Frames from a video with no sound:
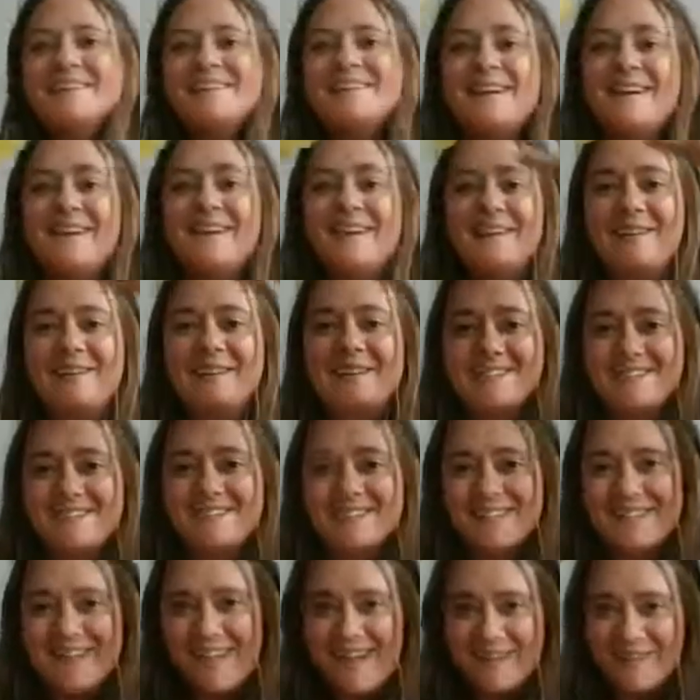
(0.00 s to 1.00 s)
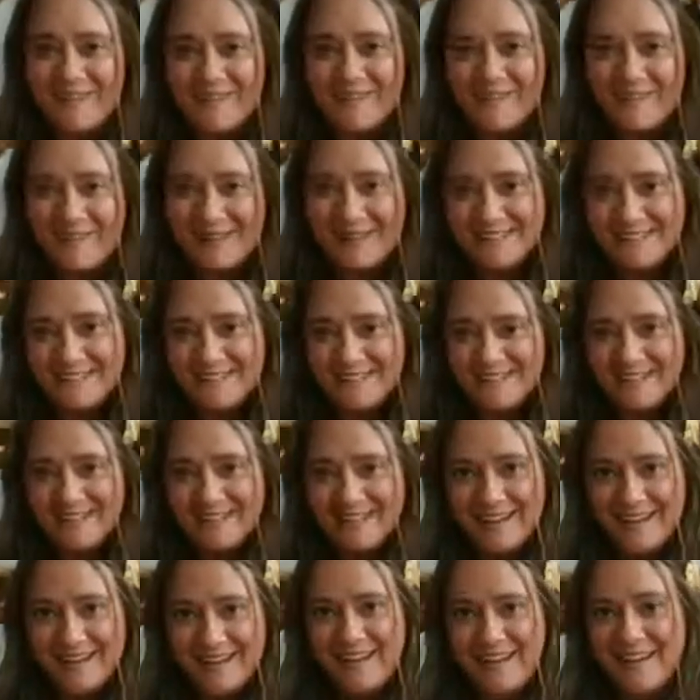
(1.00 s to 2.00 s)
so it's kind of crazy
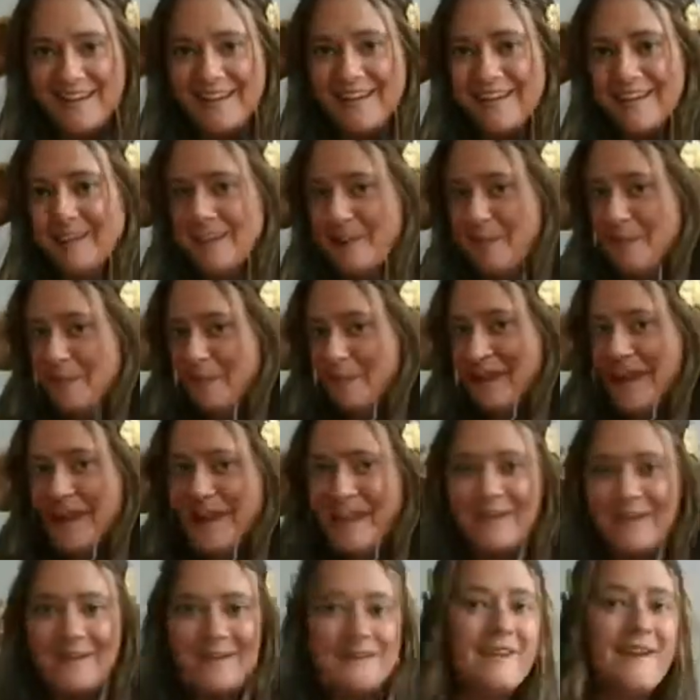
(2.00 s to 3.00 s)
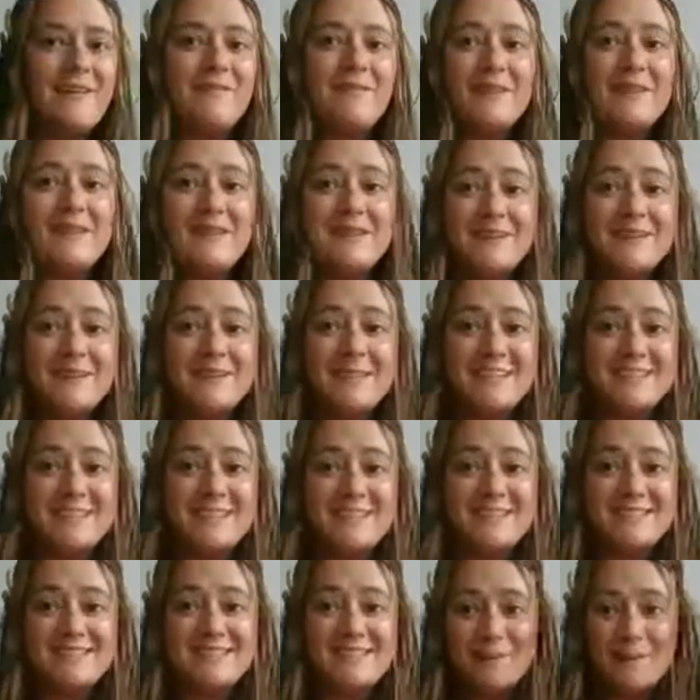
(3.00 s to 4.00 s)
looking. But yeah, you can definitely do it like
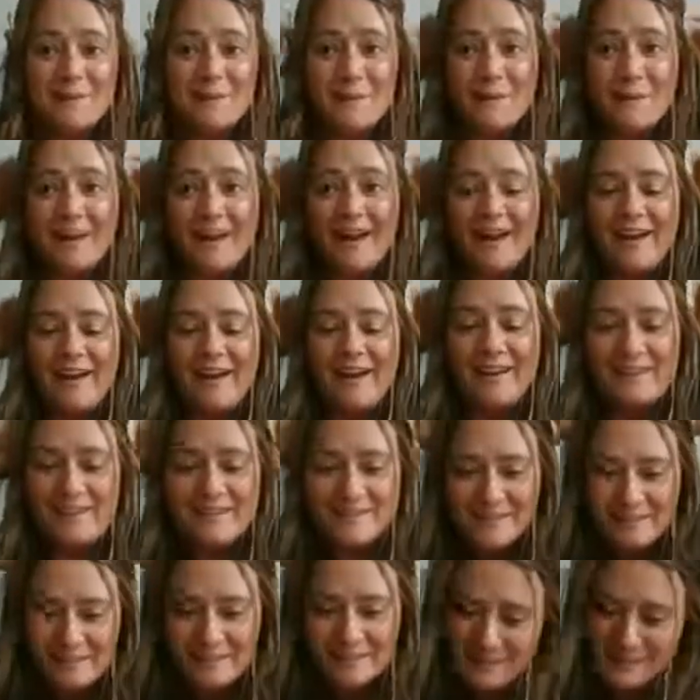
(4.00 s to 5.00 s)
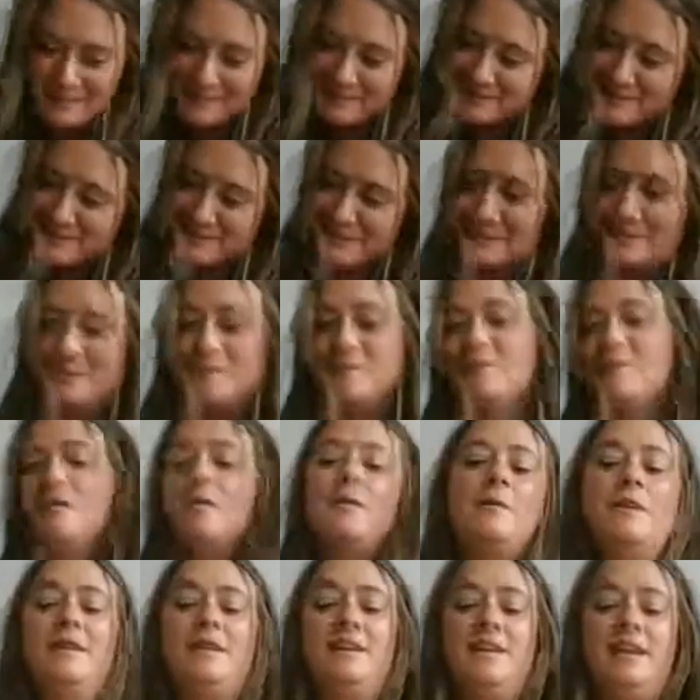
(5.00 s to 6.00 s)
this if you want.
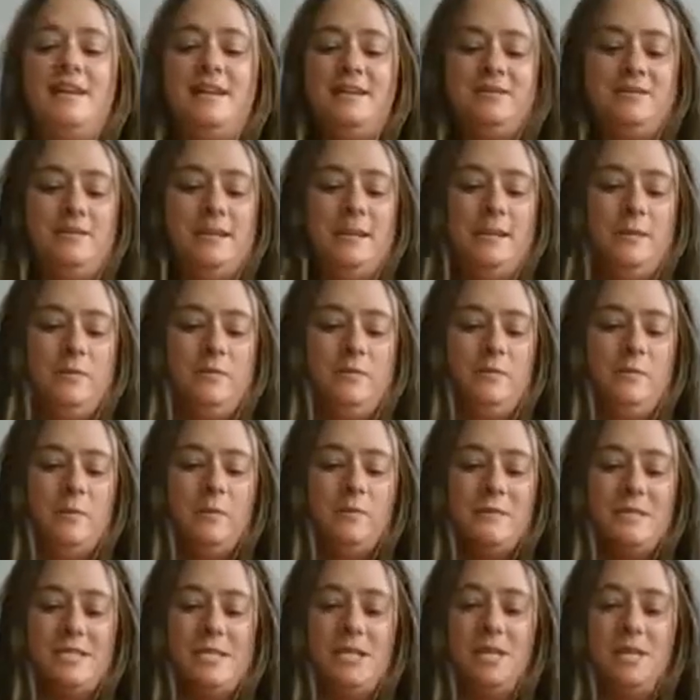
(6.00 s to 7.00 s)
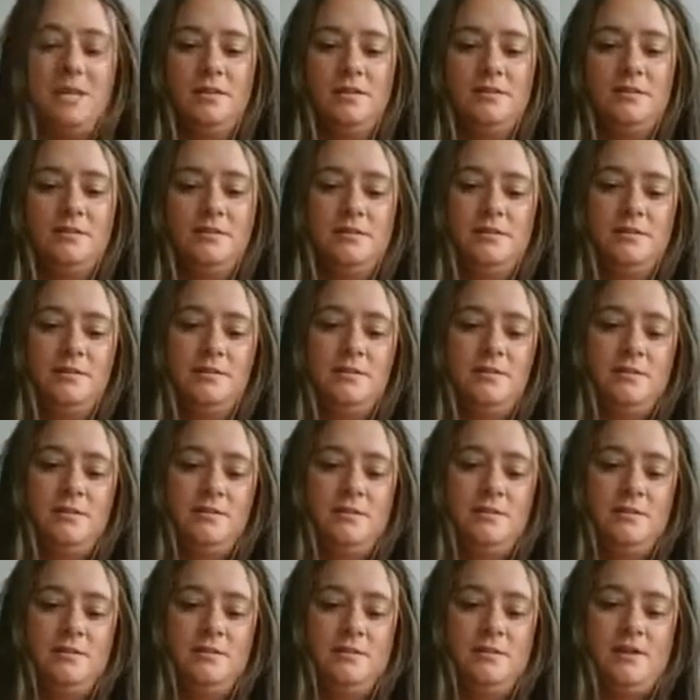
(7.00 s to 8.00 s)
Or like I said, whoopsie.
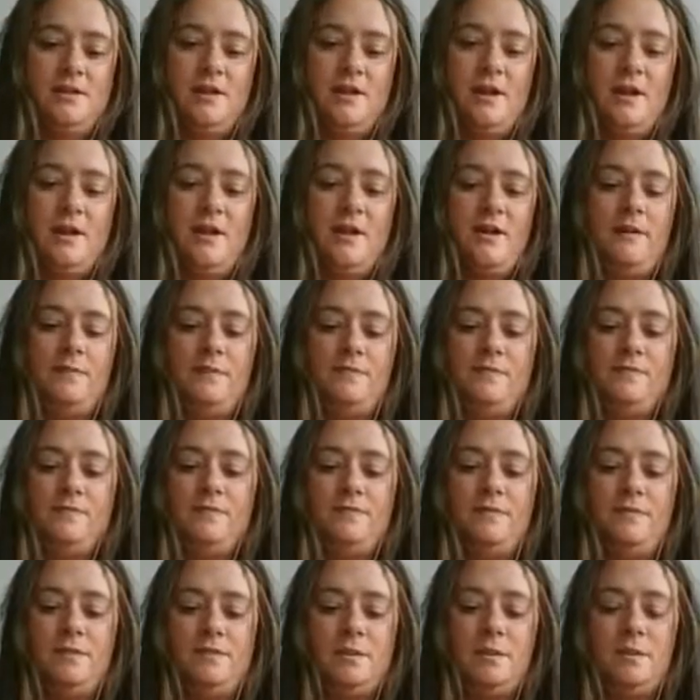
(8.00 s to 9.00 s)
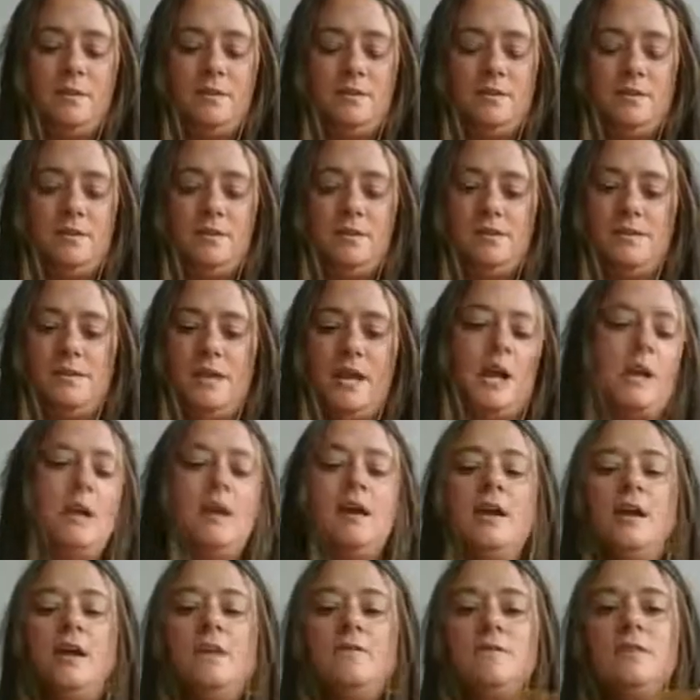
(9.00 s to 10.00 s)
Um, you can do it this way.
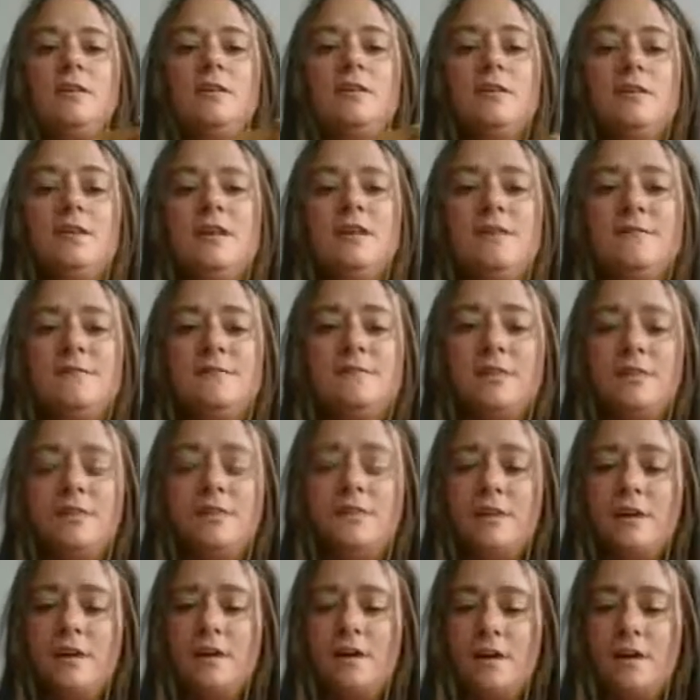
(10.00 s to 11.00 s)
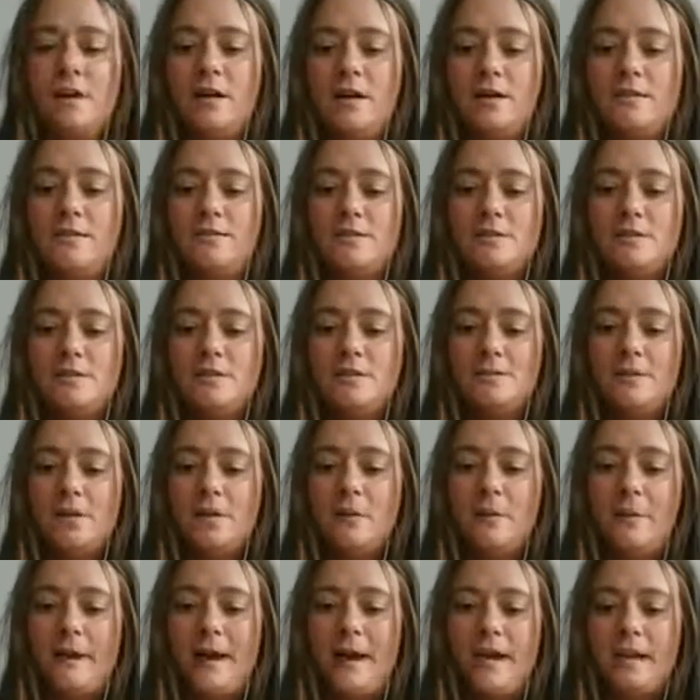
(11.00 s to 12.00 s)
If your leaves are falling off, just
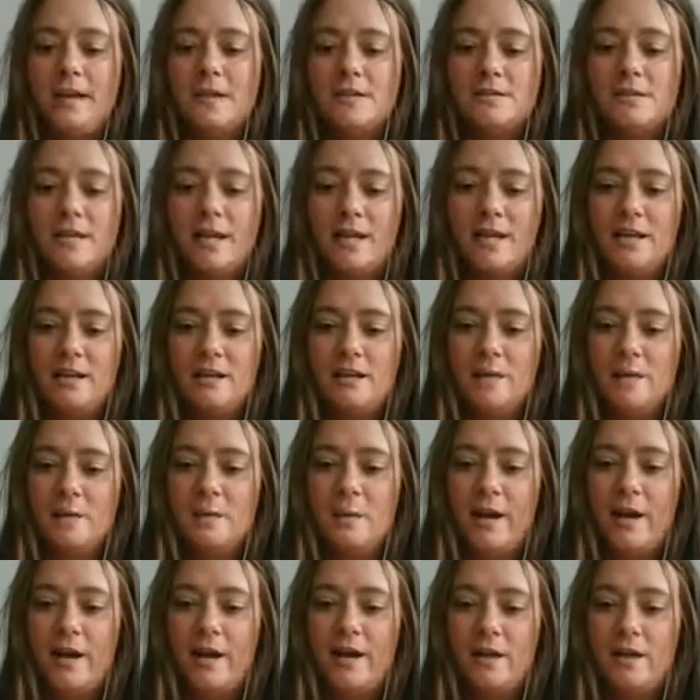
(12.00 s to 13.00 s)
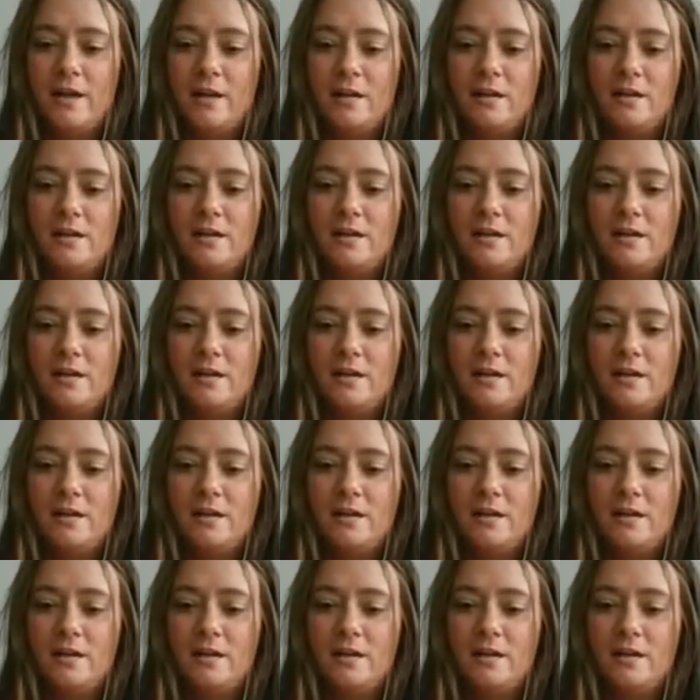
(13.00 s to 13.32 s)
go back and tighten the wire.